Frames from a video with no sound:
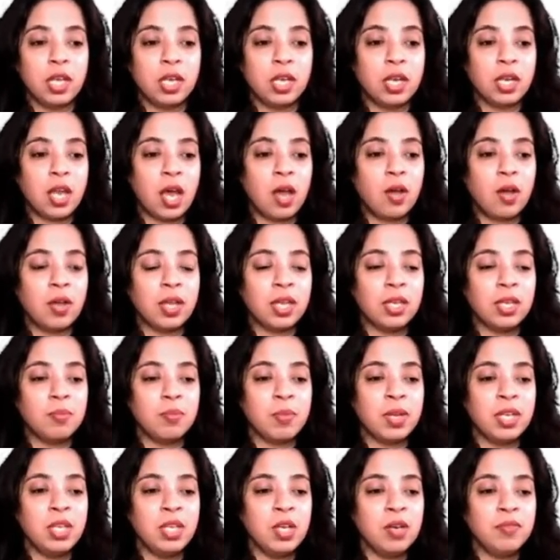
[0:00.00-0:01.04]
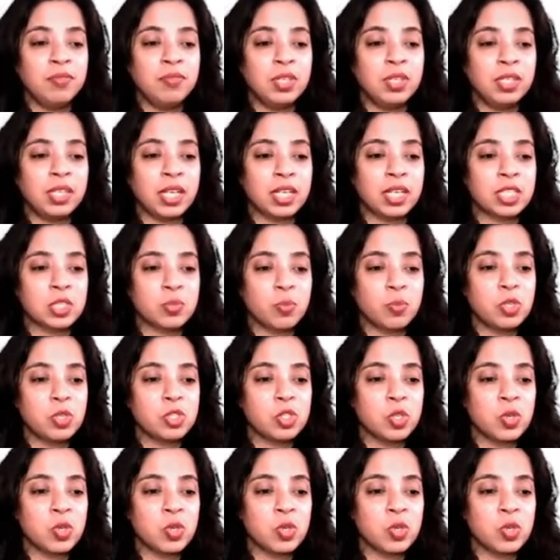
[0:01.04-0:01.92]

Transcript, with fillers: Now, in many of the textbooks,